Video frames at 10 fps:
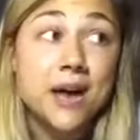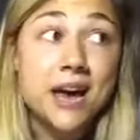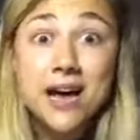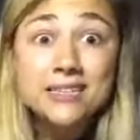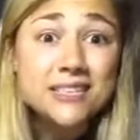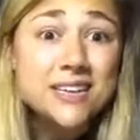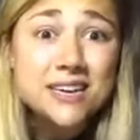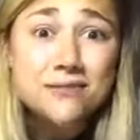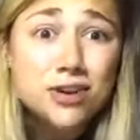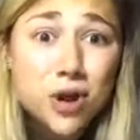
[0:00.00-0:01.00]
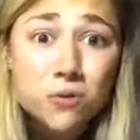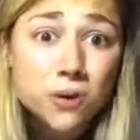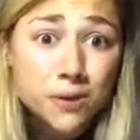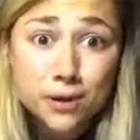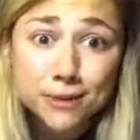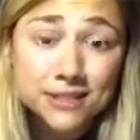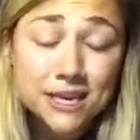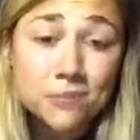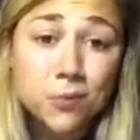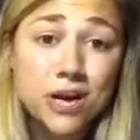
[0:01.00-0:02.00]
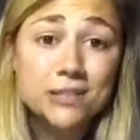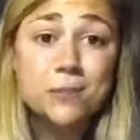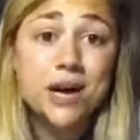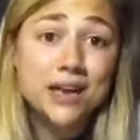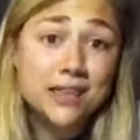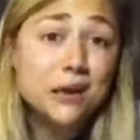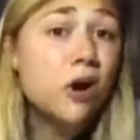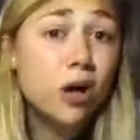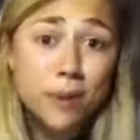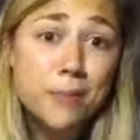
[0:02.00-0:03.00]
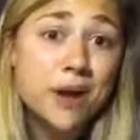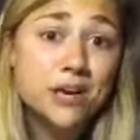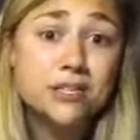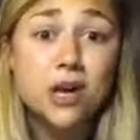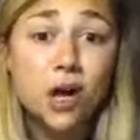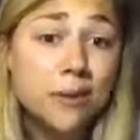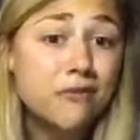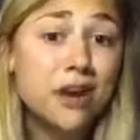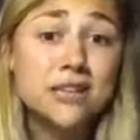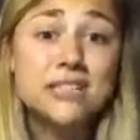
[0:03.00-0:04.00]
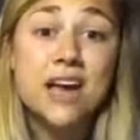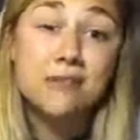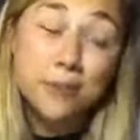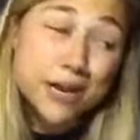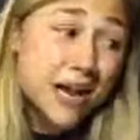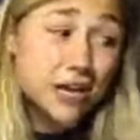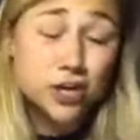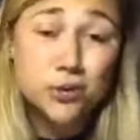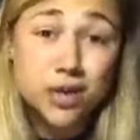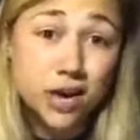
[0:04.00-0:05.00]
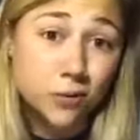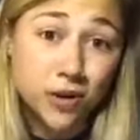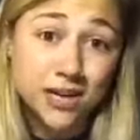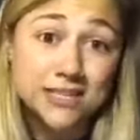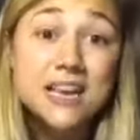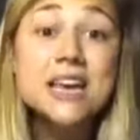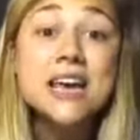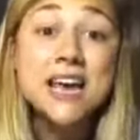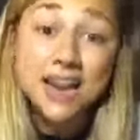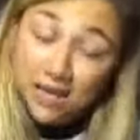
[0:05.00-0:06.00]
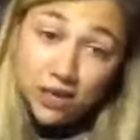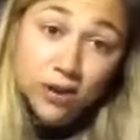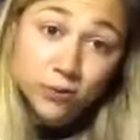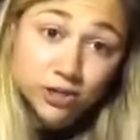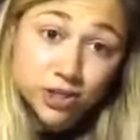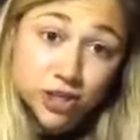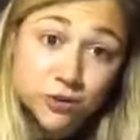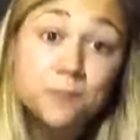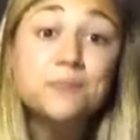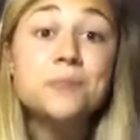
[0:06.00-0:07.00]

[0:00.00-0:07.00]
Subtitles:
I honestly didn't even know what a pyramid scheme was, but I think all my parents, all my friends, everybody I knew thought it was, and I thought it was too.